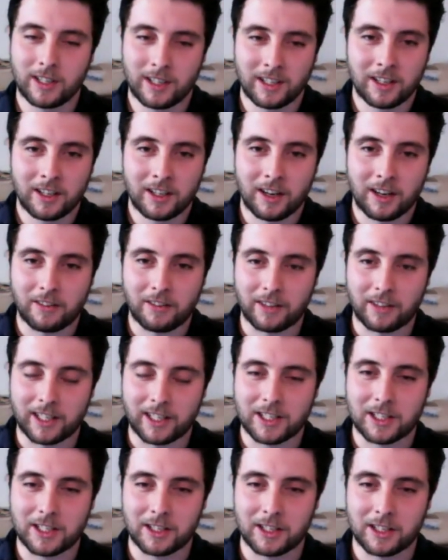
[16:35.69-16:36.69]
And they will.
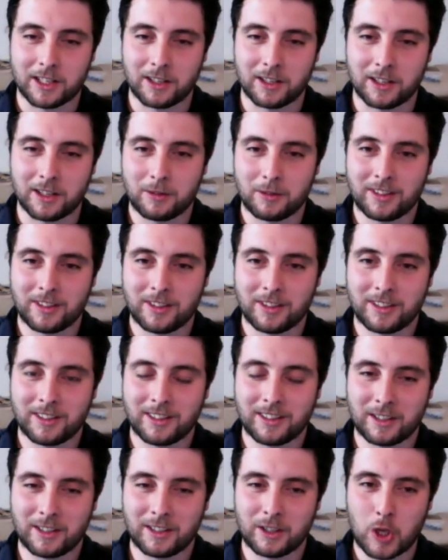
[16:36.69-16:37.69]
People will be out there.
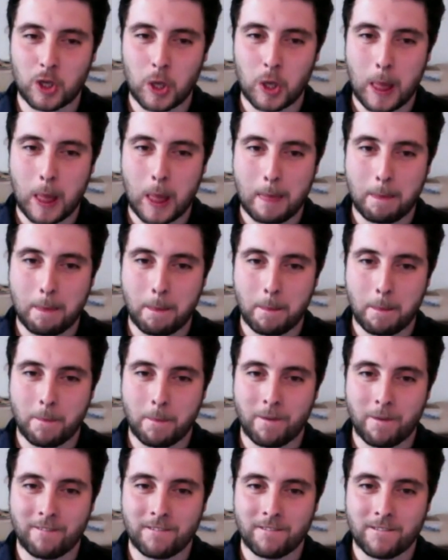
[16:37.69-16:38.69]
They'll figure some stuff
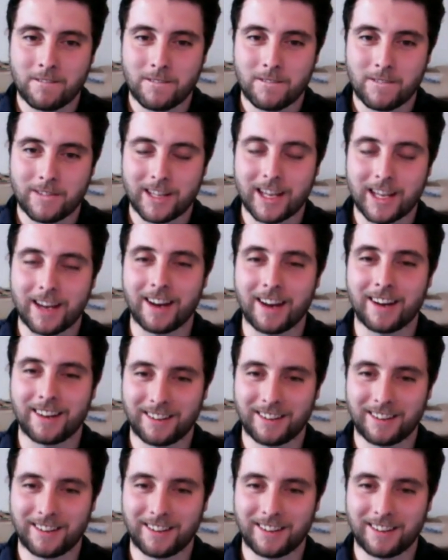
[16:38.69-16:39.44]
out. Yeah.